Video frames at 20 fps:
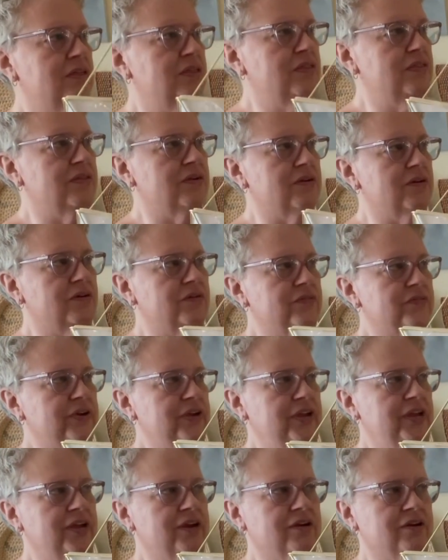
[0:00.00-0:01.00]
They're over
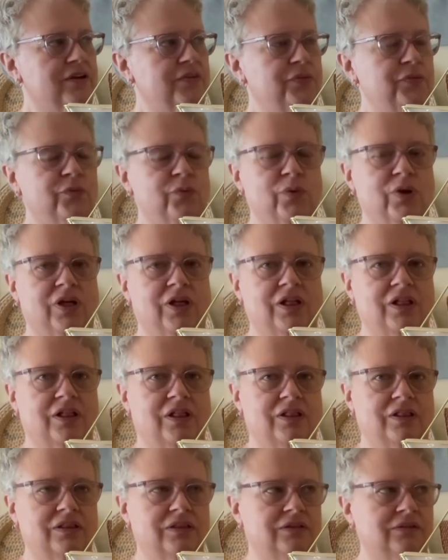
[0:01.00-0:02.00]
here on the
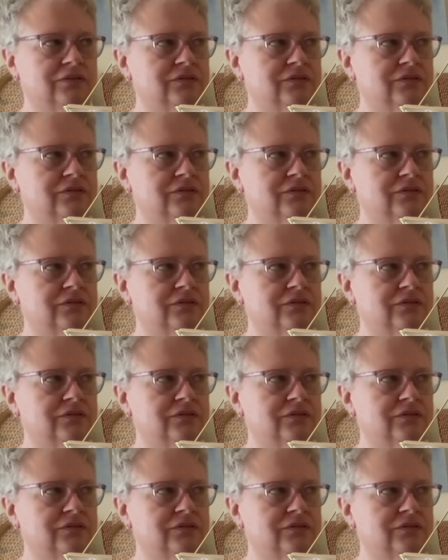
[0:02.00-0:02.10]
wall.